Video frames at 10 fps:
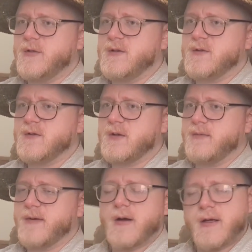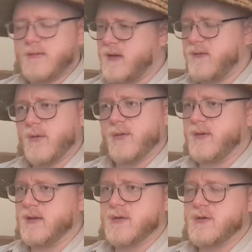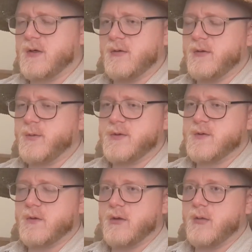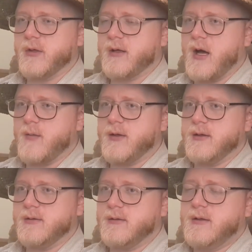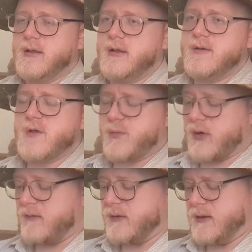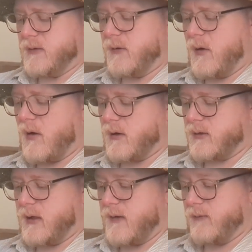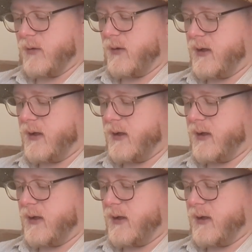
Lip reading: which is a very difficult thing to struggle with, which is incredibly common and so prevalent in our art in every